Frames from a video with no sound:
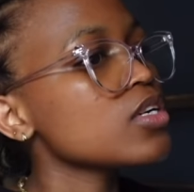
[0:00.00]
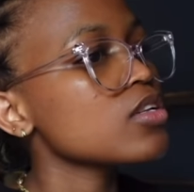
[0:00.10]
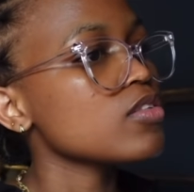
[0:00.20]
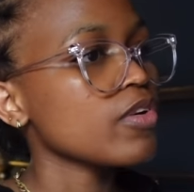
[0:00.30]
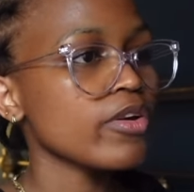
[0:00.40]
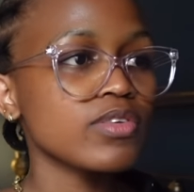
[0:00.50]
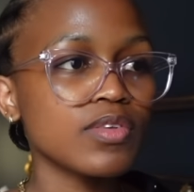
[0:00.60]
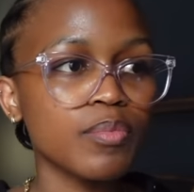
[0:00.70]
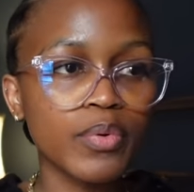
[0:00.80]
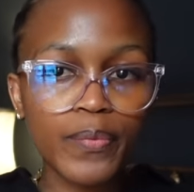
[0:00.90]
It's very
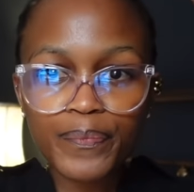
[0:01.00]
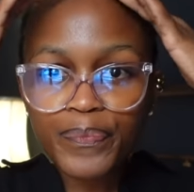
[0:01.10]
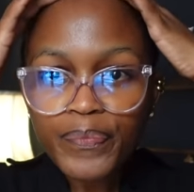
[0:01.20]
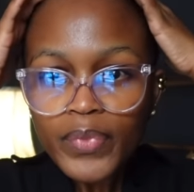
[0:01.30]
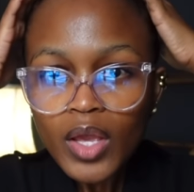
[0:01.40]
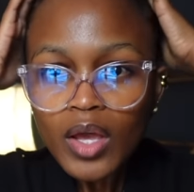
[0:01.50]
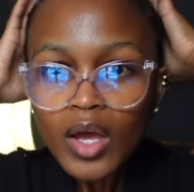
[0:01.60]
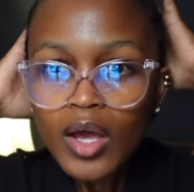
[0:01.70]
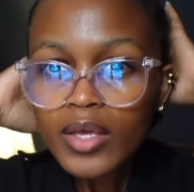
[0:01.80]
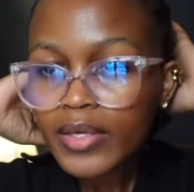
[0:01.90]
simple.
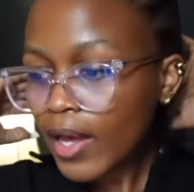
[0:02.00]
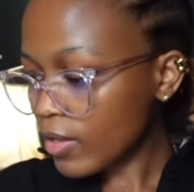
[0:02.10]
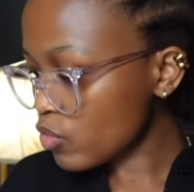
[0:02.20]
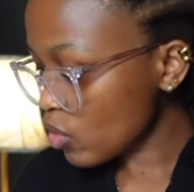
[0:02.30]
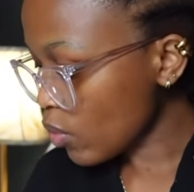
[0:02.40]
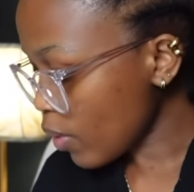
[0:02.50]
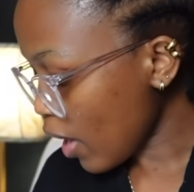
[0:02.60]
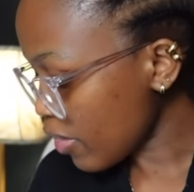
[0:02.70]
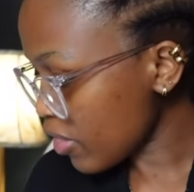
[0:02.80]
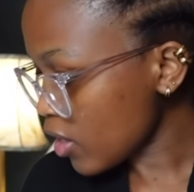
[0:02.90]
Yeah, so
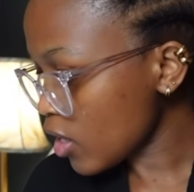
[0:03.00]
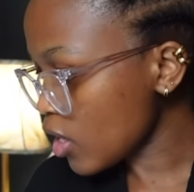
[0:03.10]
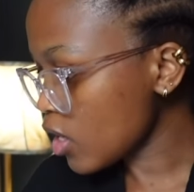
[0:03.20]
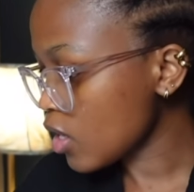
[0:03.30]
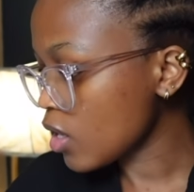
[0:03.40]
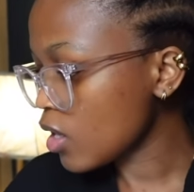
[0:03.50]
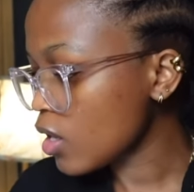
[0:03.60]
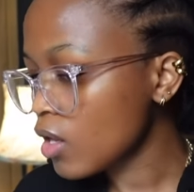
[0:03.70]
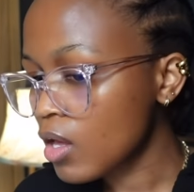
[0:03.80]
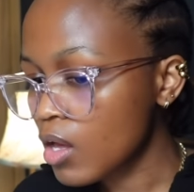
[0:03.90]
I think
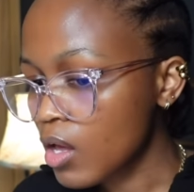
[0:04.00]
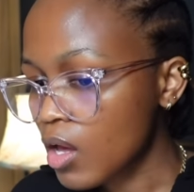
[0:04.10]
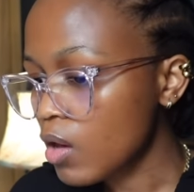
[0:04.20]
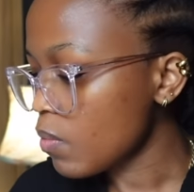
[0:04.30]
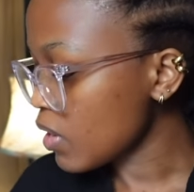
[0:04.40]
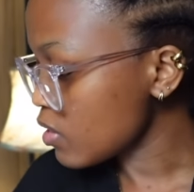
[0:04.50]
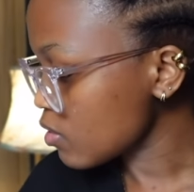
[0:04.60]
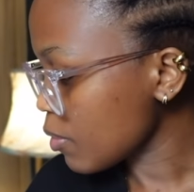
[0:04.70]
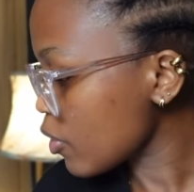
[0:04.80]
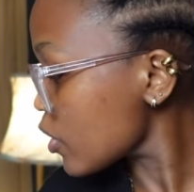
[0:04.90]
what else
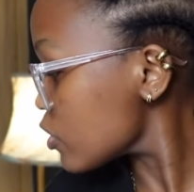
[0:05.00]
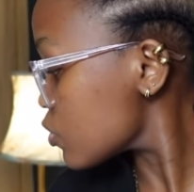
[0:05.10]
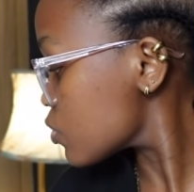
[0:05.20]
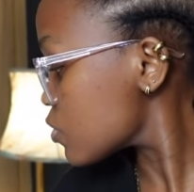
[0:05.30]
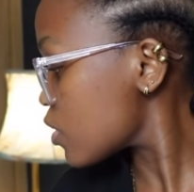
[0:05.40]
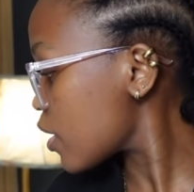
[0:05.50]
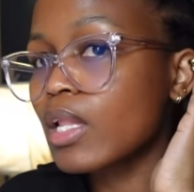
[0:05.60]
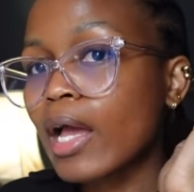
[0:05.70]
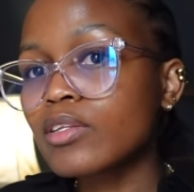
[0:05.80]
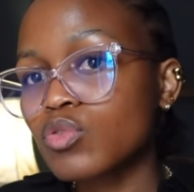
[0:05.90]
am I gonna do today?
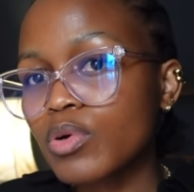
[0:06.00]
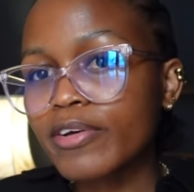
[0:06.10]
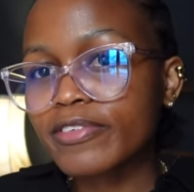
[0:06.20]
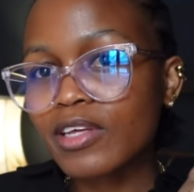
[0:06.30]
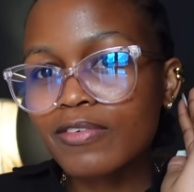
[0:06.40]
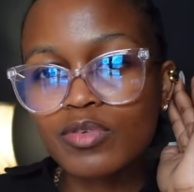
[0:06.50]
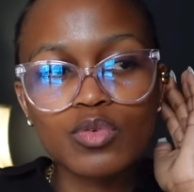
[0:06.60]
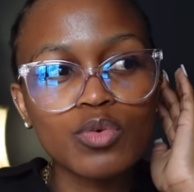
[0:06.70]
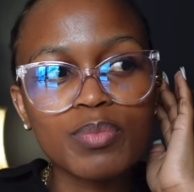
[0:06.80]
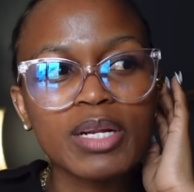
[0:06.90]
I do have stuff to
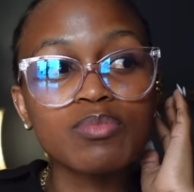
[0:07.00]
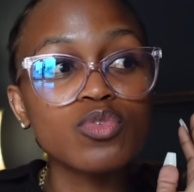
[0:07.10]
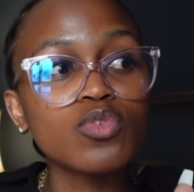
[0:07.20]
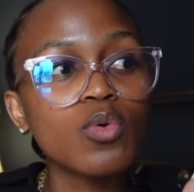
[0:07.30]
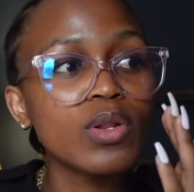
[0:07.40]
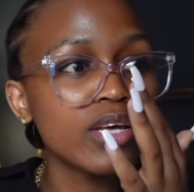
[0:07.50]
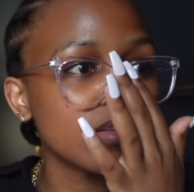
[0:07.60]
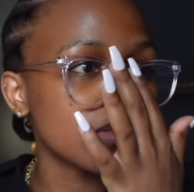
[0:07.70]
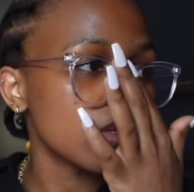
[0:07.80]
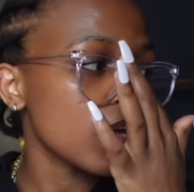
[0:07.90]
do, but I'm so
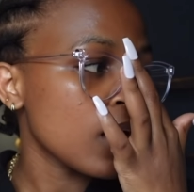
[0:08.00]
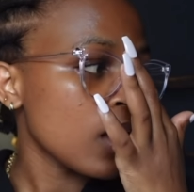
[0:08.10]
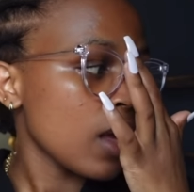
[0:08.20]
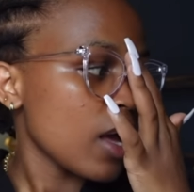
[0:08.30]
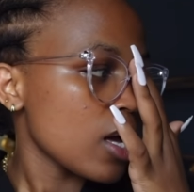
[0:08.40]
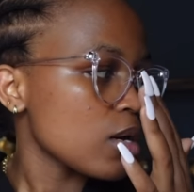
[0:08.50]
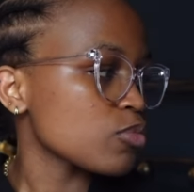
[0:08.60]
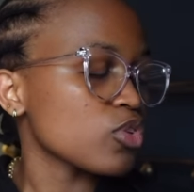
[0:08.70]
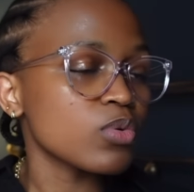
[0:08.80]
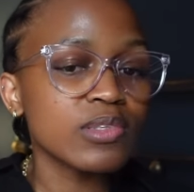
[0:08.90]
lazy. I'm
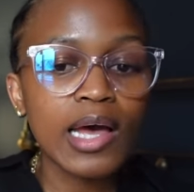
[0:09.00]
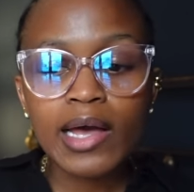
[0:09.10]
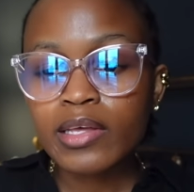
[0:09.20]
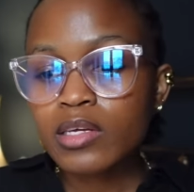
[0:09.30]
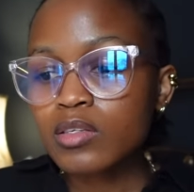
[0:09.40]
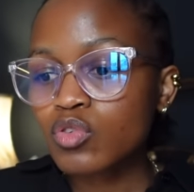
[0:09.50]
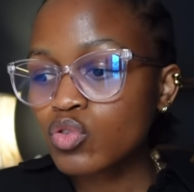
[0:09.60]
so tired.